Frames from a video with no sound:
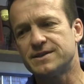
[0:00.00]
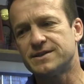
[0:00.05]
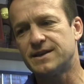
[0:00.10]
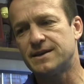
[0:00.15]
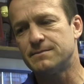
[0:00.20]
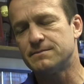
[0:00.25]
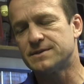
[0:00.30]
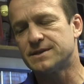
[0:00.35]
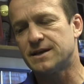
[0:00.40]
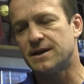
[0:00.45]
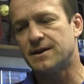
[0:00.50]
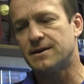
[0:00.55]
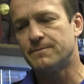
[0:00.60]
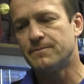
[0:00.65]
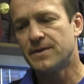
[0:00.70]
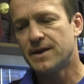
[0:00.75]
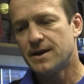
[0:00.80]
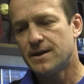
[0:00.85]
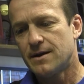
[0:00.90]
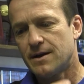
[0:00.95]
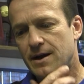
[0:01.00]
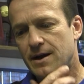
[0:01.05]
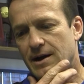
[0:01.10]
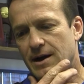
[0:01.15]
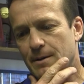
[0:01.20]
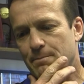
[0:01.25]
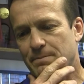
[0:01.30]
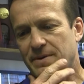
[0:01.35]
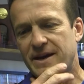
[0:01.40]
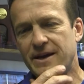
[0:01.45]
His name's uh,
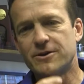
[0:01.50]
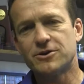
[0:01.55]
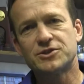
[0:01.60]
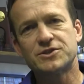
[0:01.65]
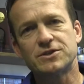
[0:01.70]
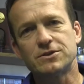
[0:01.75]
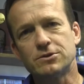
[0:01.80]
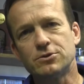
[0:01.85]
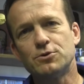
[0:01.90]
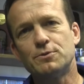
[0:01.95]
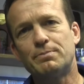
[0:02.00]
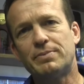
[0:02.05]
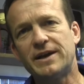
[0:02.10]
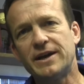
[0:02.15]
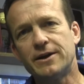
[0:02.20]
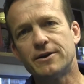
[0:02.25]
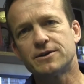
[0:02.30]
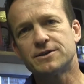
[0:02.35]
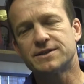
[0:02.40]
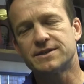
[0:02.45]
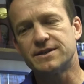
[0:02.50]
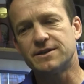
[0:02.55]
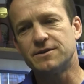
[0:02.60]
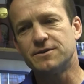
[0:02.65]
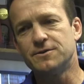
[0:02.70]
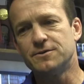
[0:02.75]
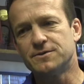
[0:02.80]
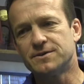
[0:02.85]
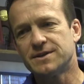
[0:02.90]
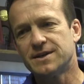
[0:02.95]
uh, Peterson, Luke Peterson,
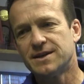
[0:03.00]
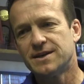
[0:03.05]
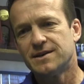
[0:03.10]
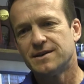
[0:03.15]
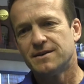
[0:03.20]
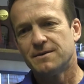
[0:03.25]
who's